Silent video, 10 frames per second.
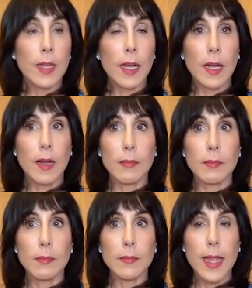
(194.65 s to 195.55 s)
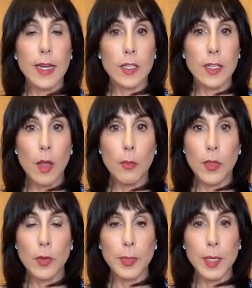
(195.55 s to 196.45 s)
um, that it could help
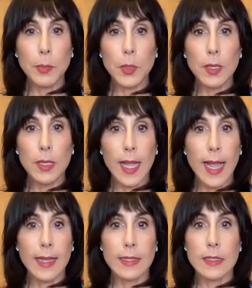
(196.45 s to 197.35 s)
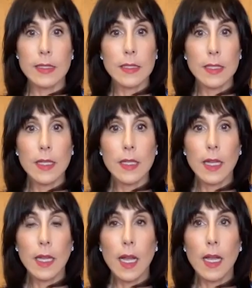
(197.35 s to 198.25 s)
other people and
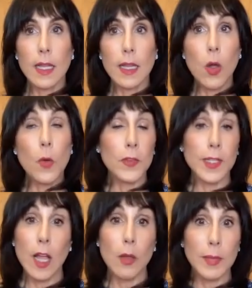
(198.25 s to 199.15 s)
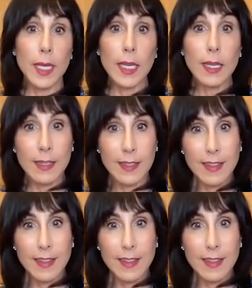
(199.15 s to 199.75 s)
hopefully help me.